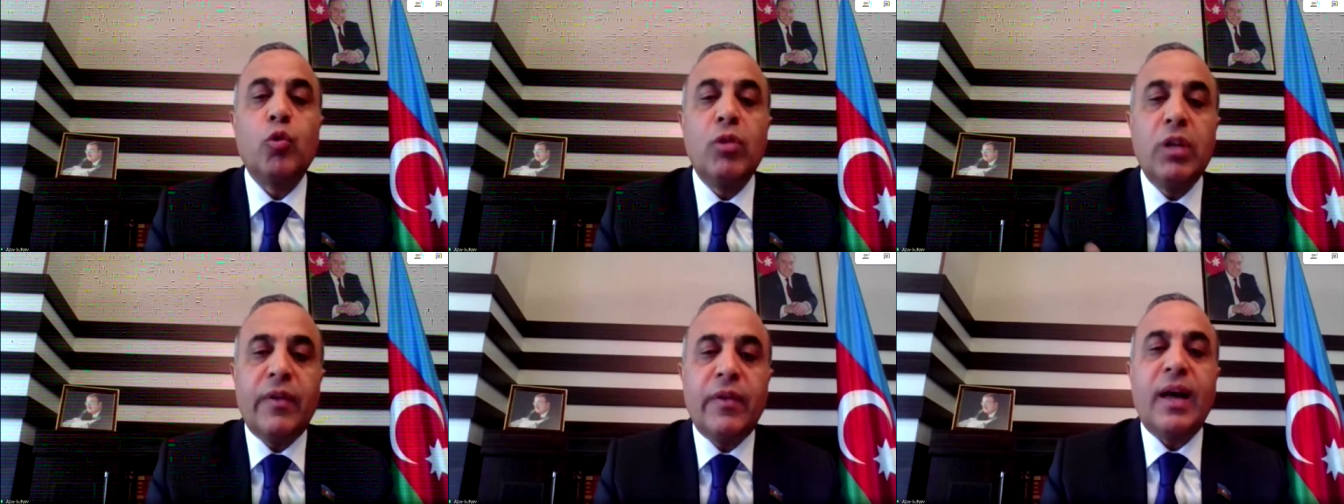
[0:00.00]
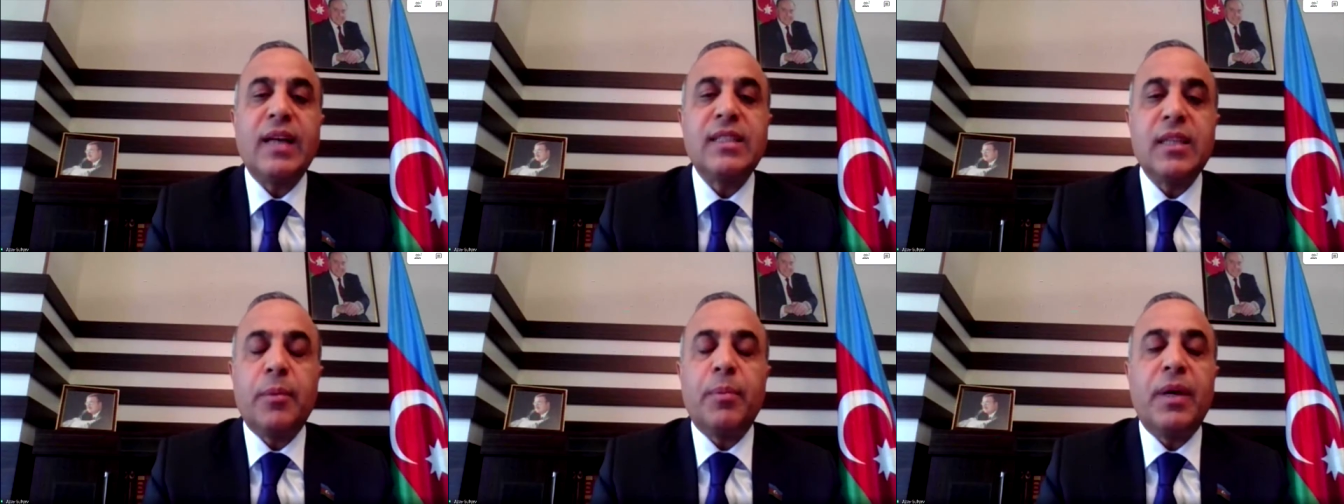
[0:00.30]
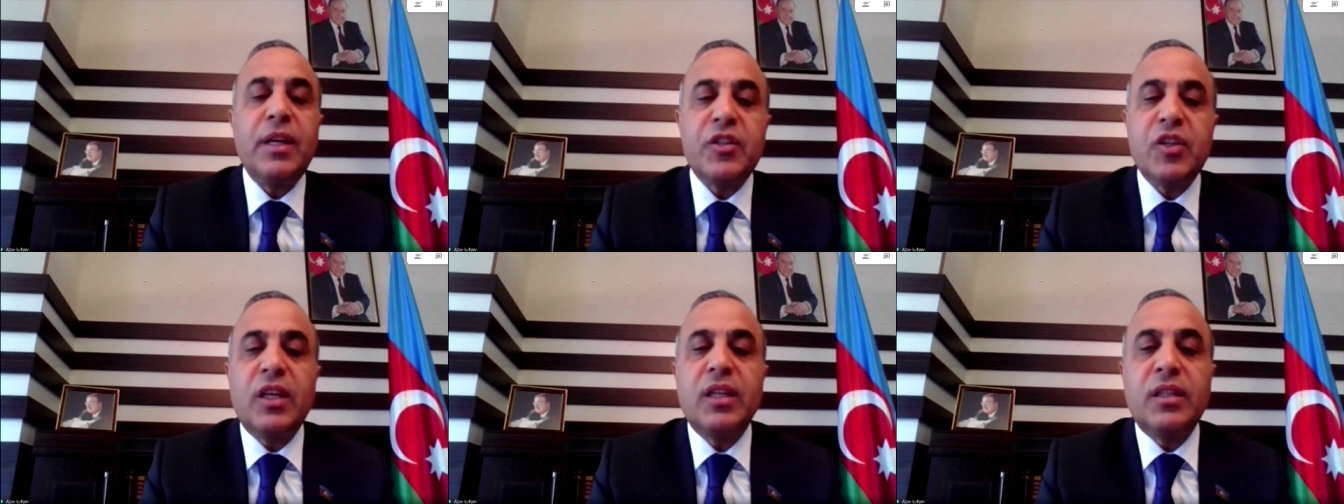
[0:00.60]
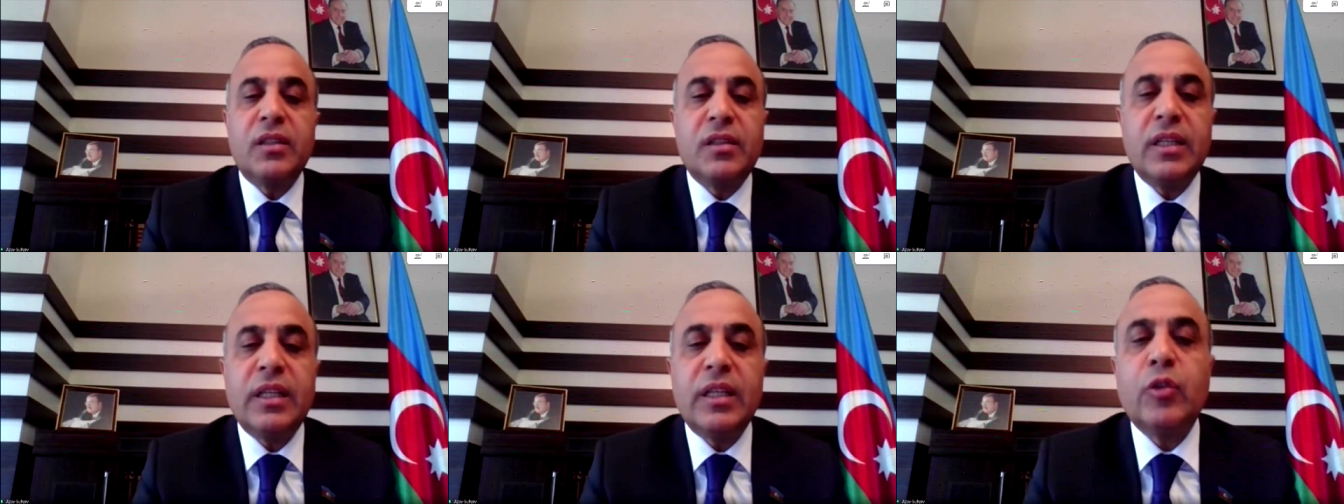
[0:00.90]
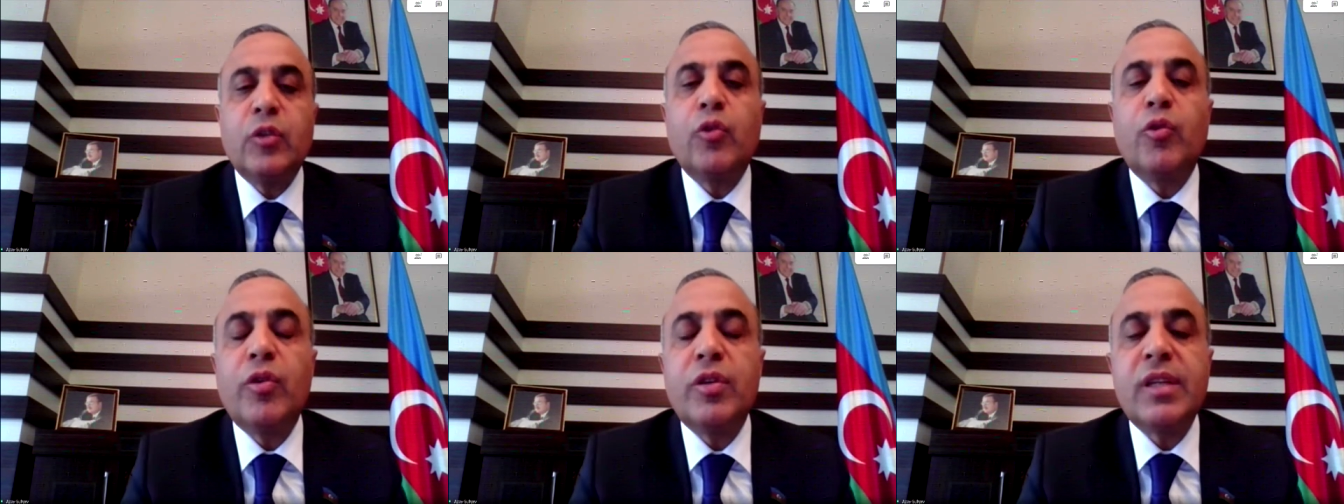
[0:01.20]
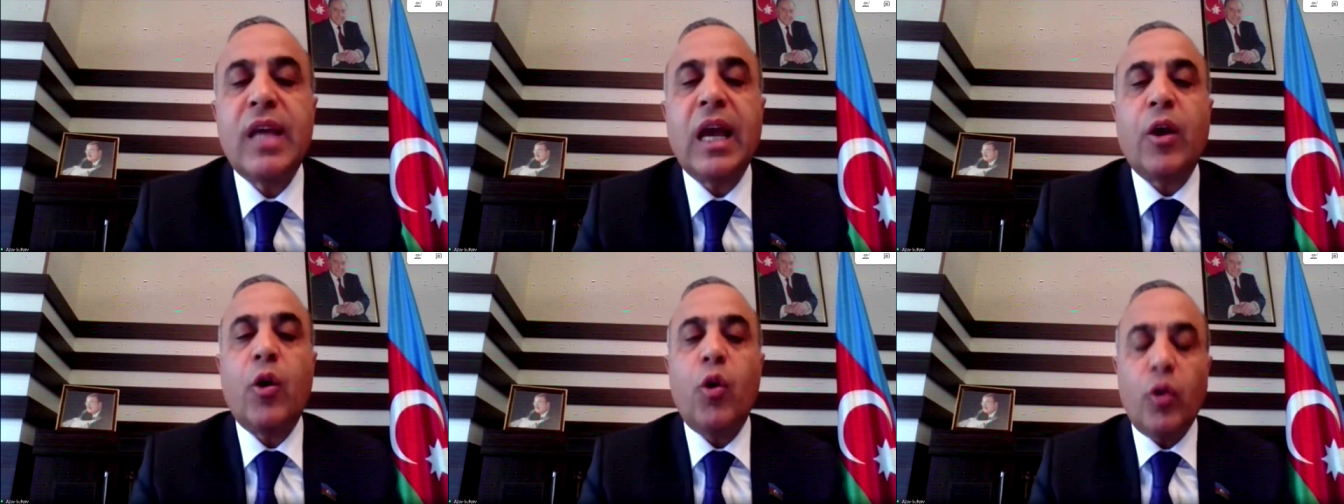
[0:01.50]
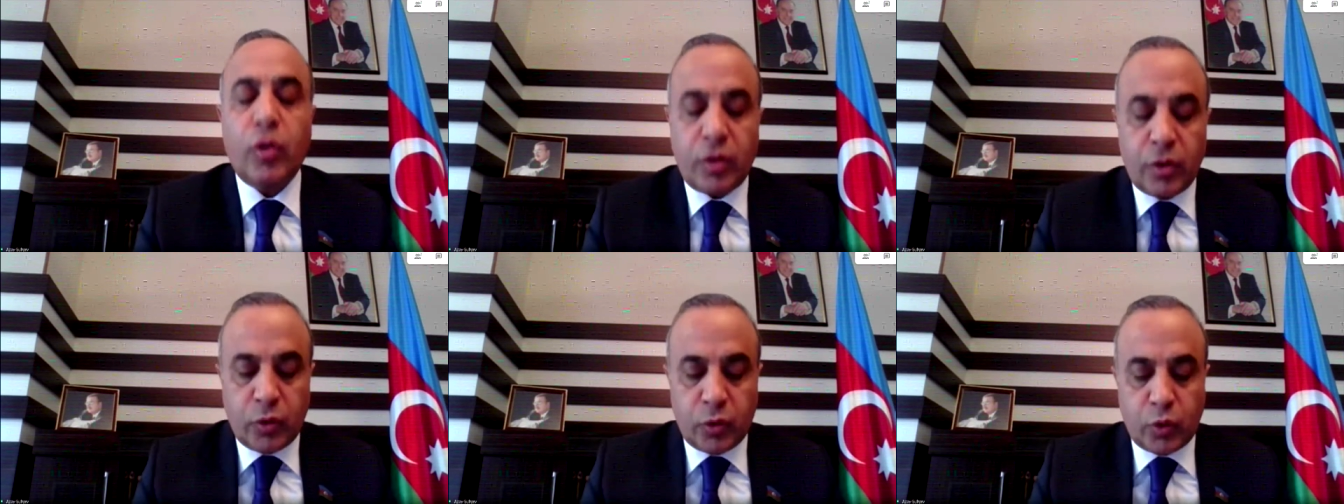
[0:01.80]
to leave Azerbaijan territories
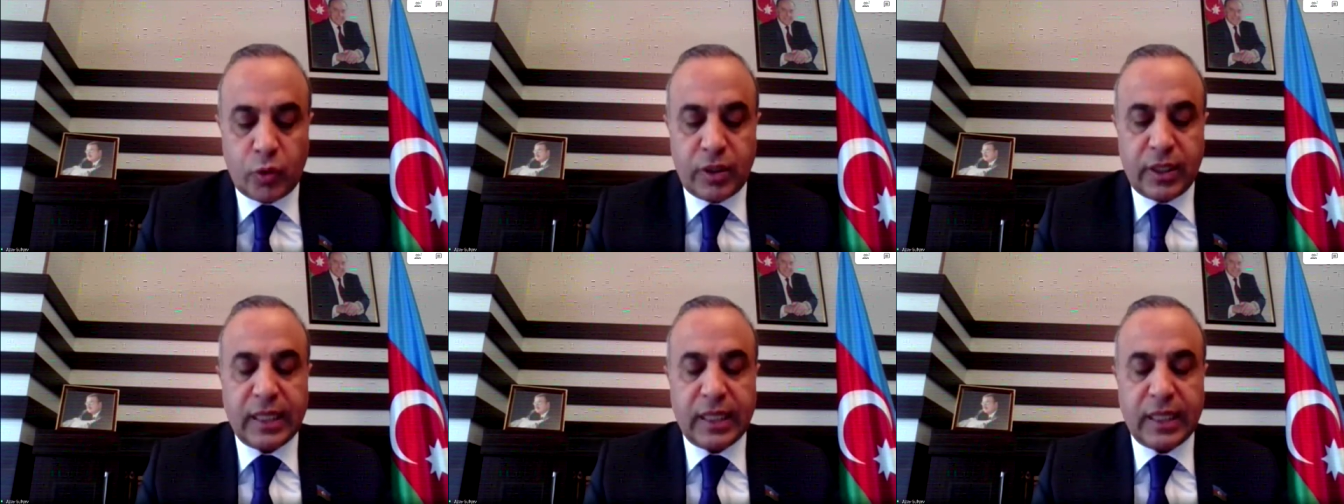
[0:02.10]
according